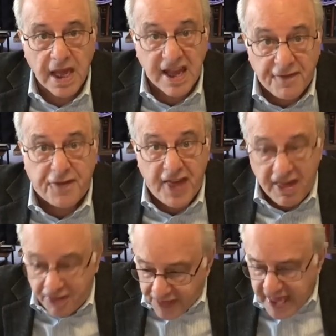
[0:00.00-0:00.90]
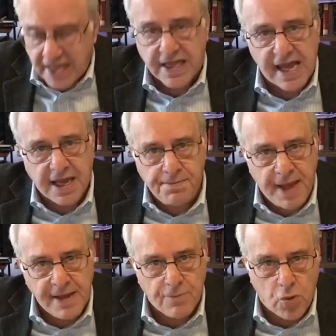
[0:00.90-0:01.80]
If they think they can
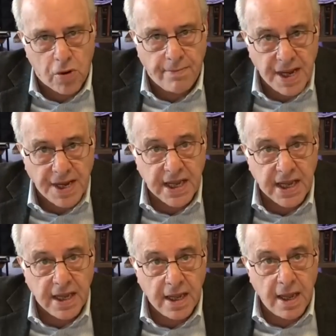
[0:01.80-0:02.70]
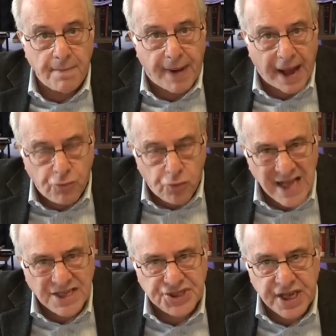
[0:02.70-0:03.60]
make more money by
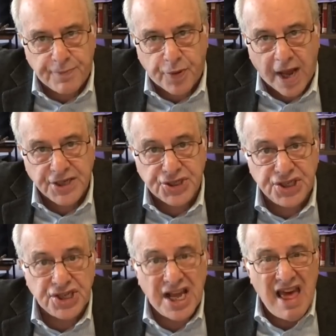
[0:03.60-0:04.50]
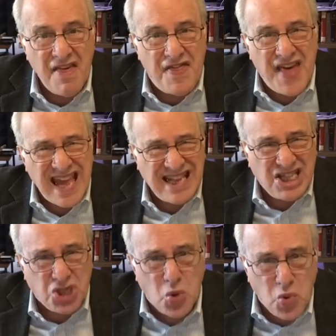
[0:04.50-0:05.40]
raising prices, they
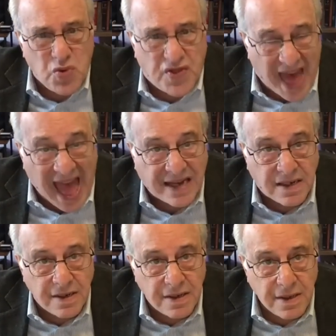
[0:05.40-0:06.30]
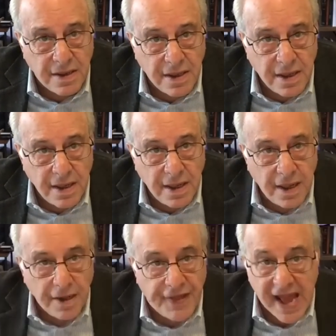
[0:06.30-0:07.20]
do that.
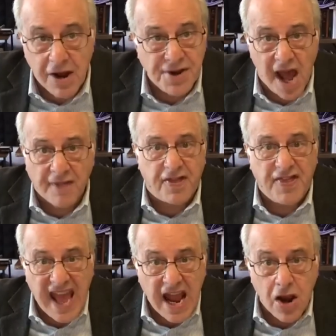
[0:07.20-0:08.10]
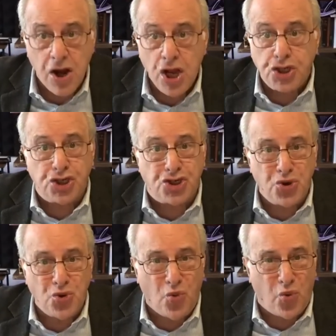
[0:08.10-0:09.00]
They are not there to
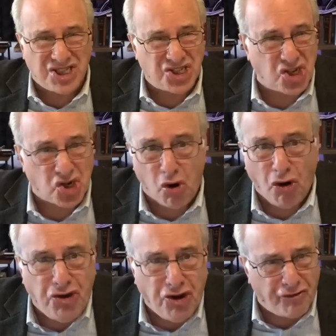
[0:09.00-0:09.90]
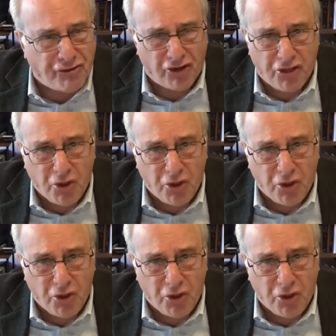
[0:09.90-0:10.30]
do what's good for